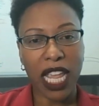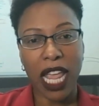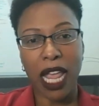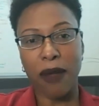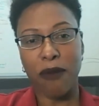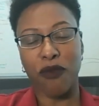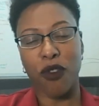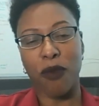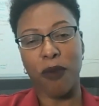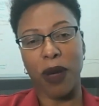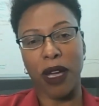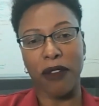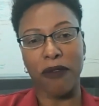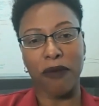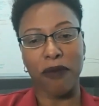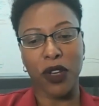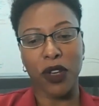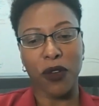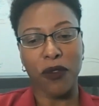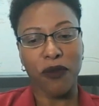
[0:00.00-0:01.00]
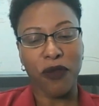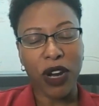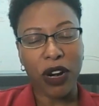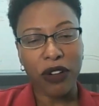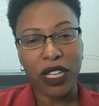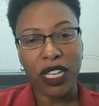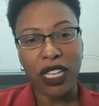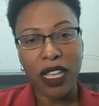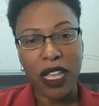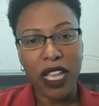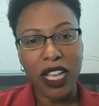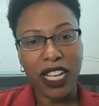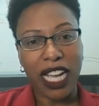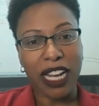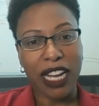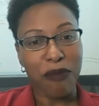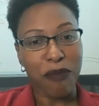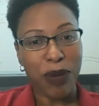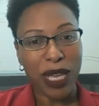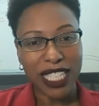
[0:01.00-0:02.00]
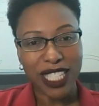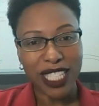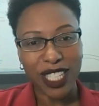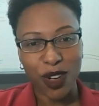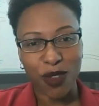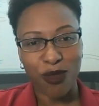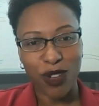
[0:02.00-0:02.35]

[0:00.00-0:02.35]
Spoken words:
came from my very kind of basic